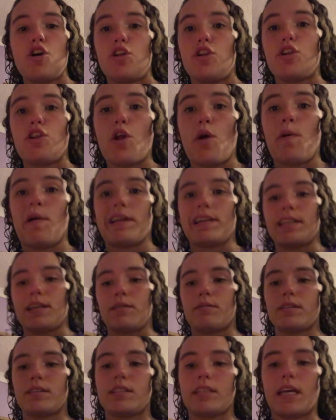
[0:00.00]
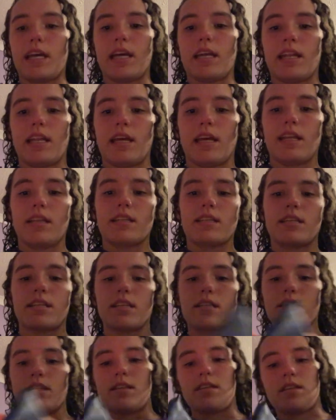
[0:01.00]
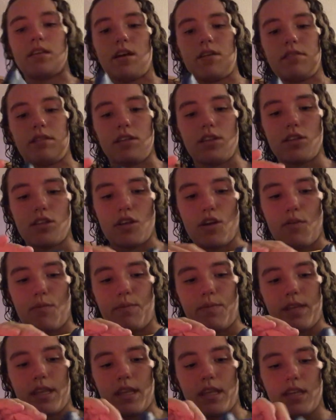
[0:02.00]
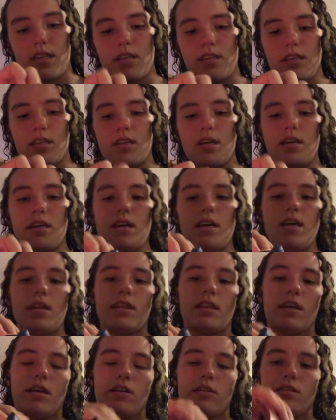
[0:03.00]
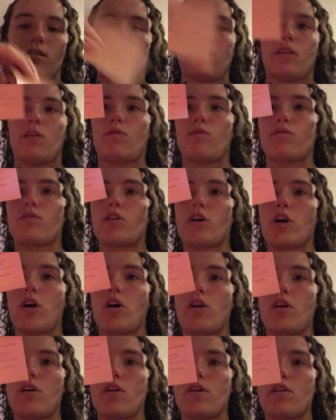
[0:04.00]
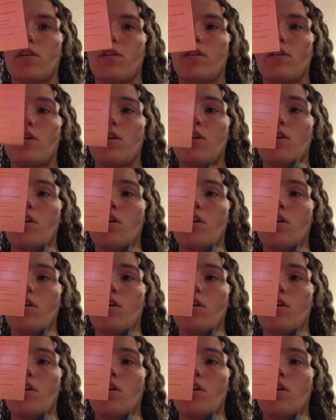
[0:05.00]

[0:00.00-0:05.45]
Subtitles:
no idea what's in it. So let's open this. There's the little card.